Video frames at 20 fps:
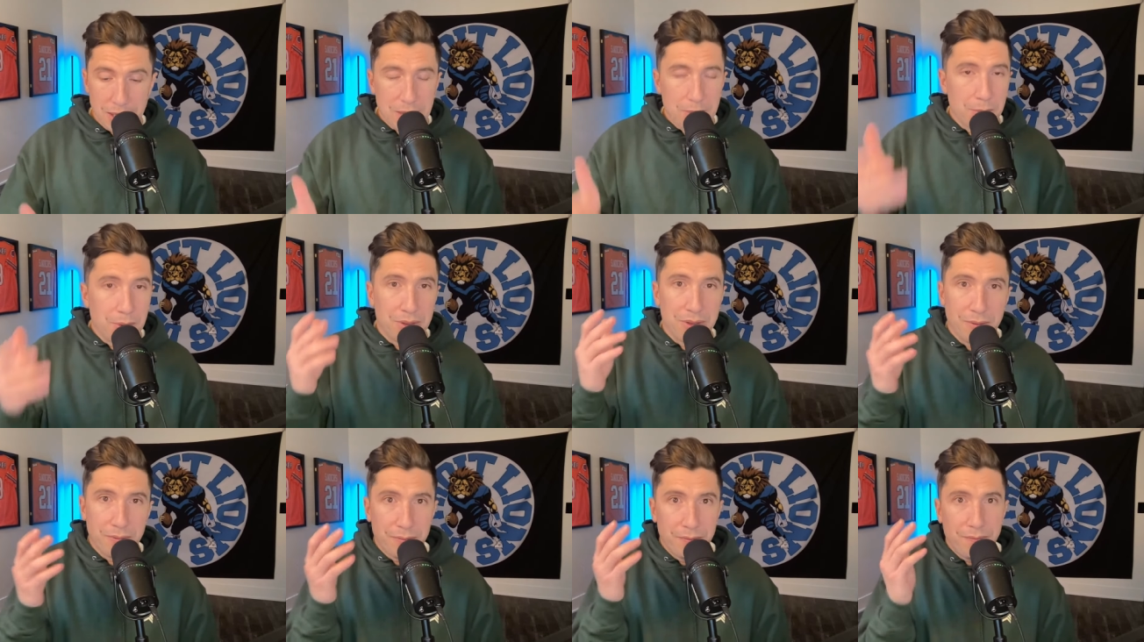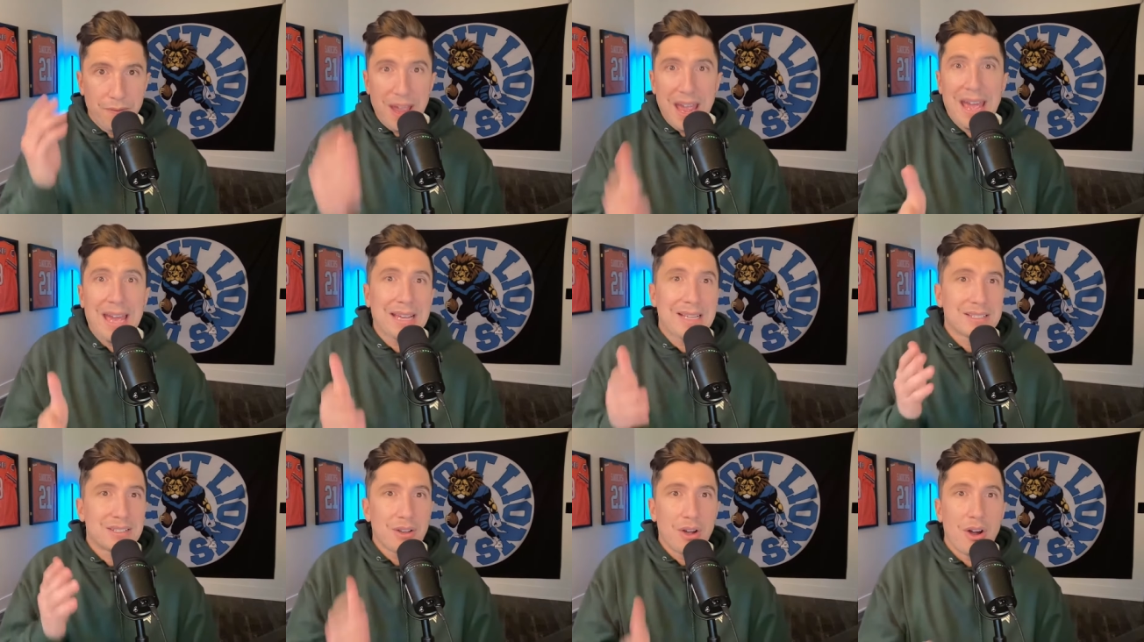But the
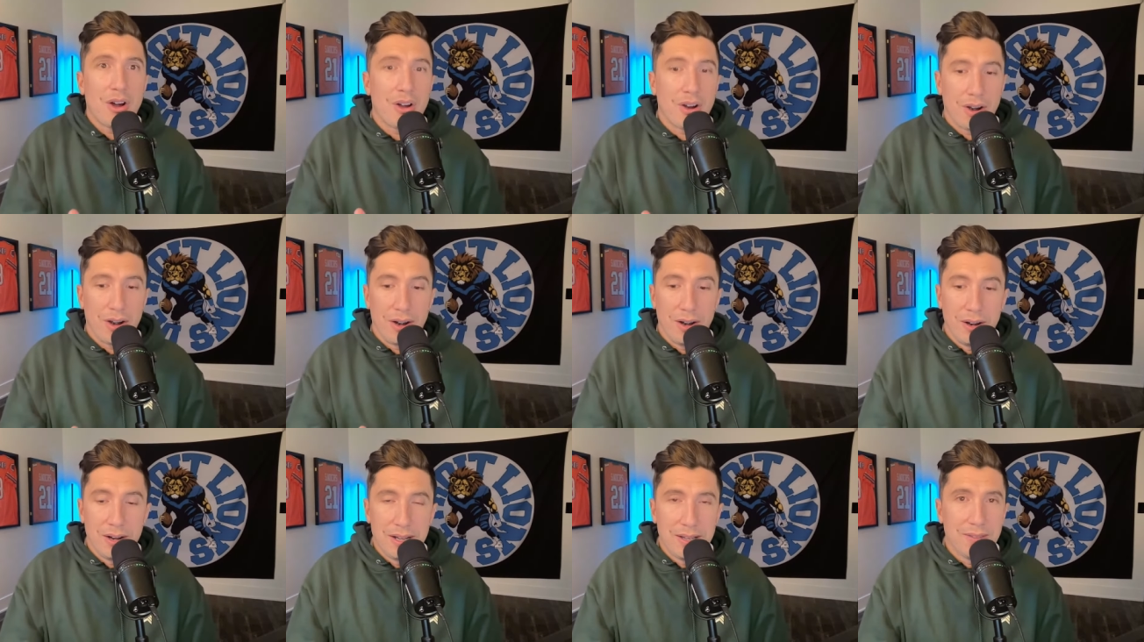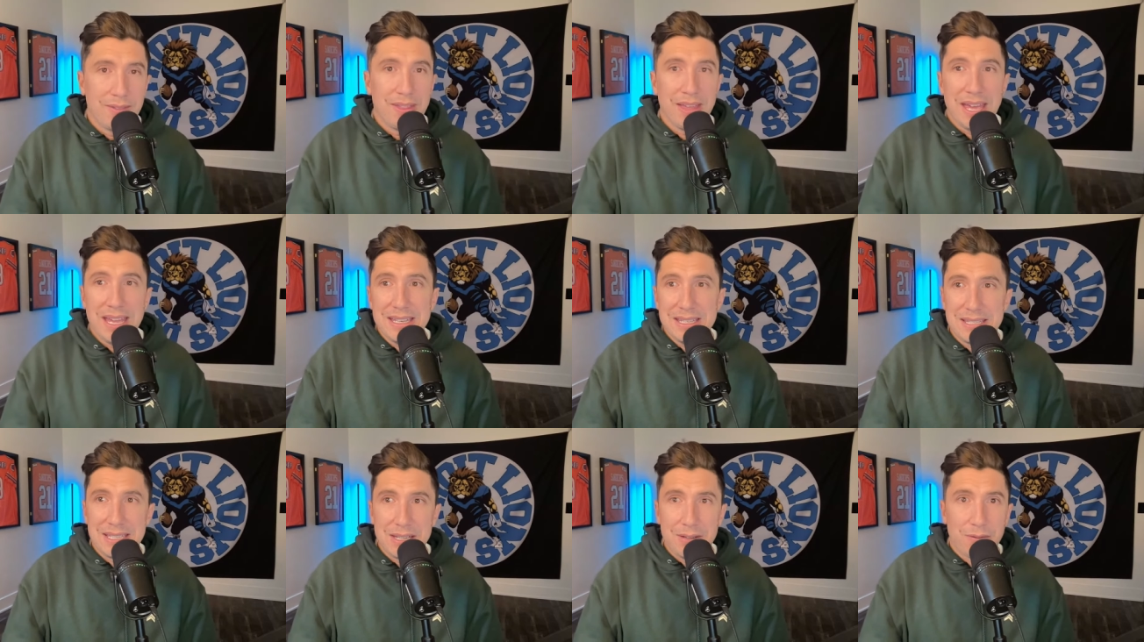facts are
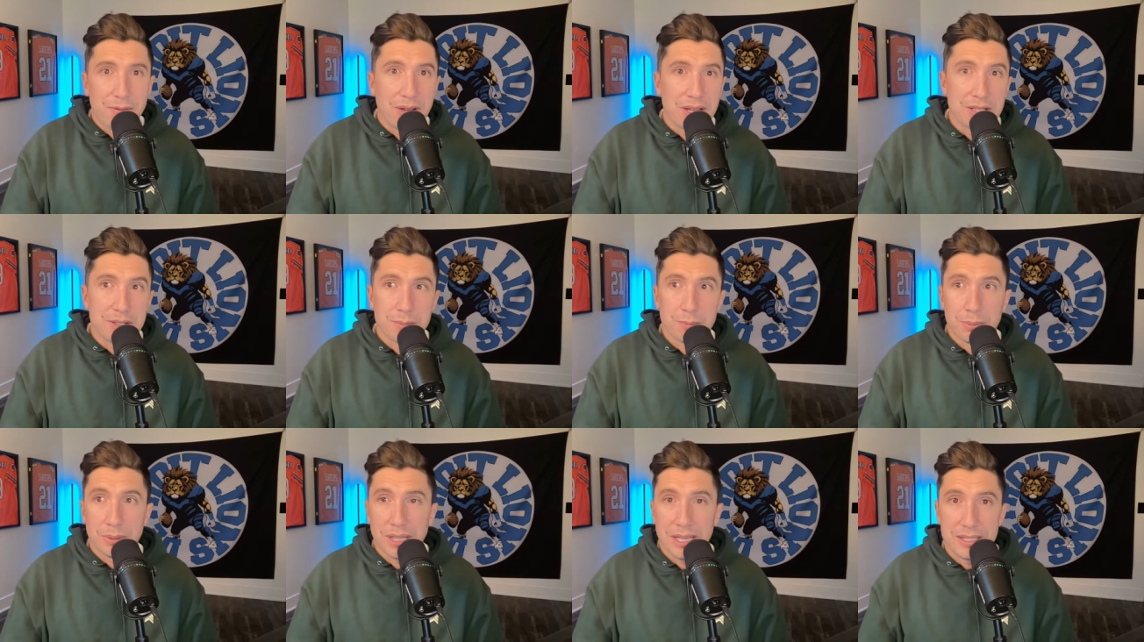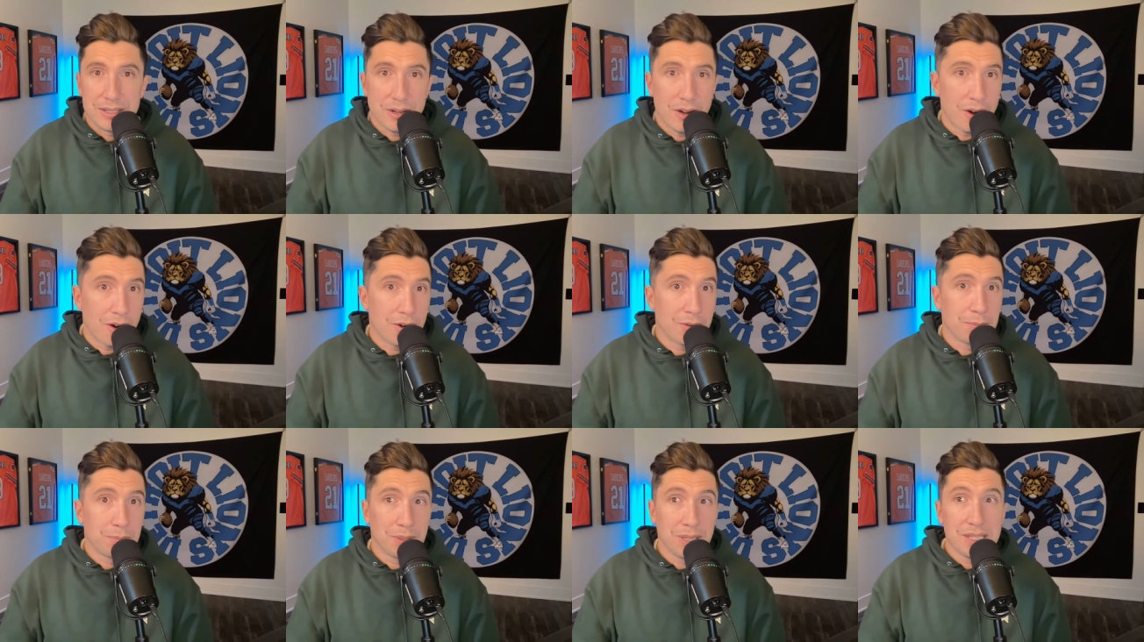that defense plays
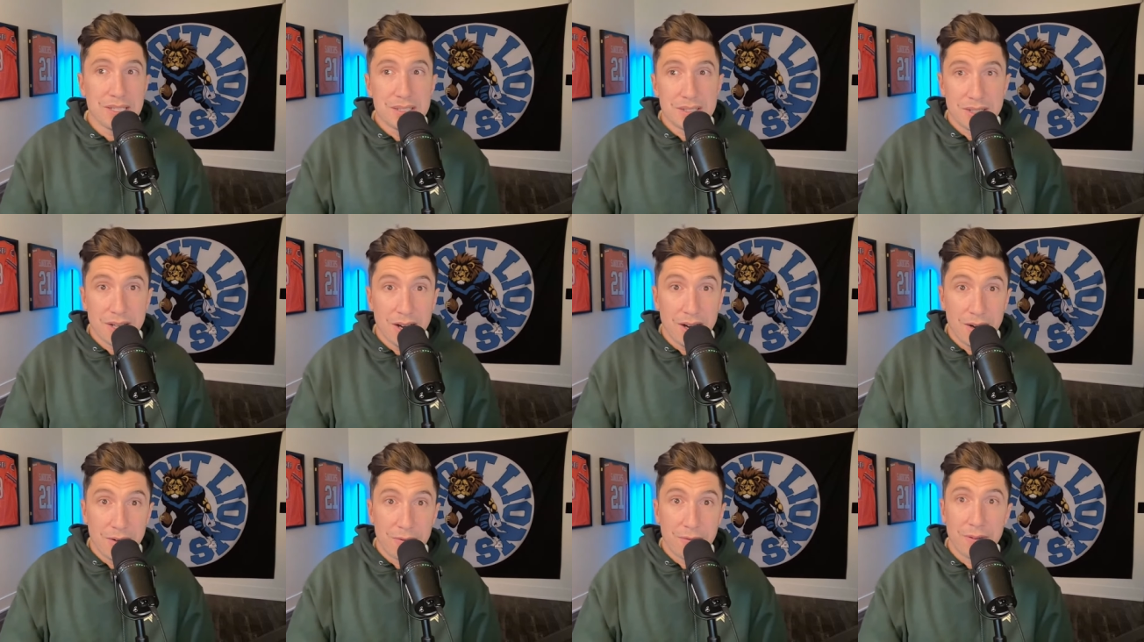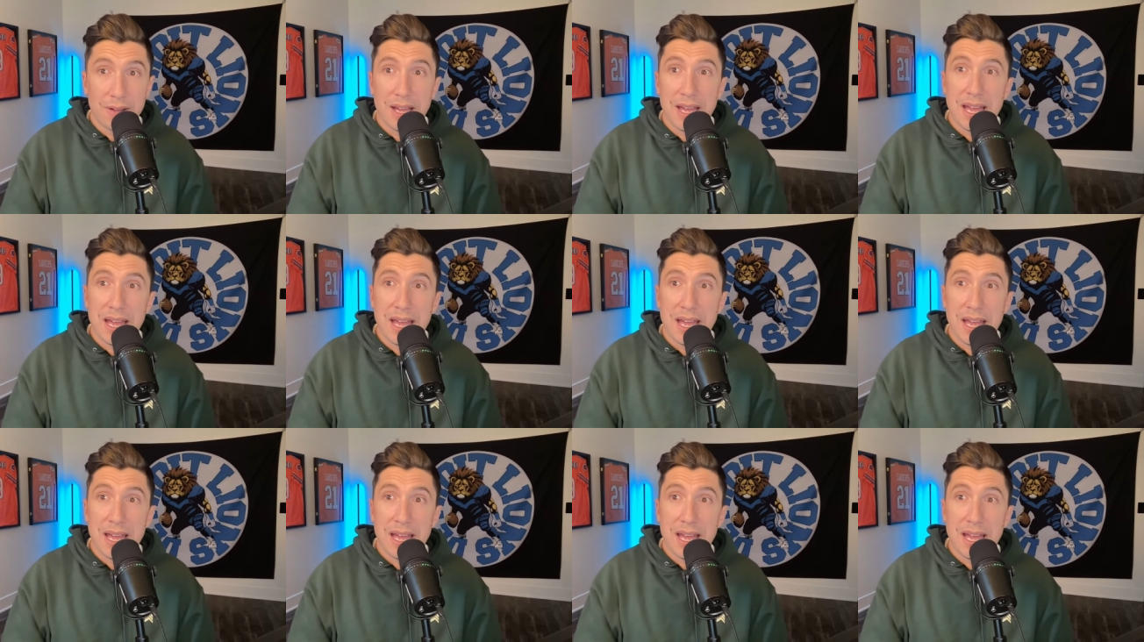hard, plays tough,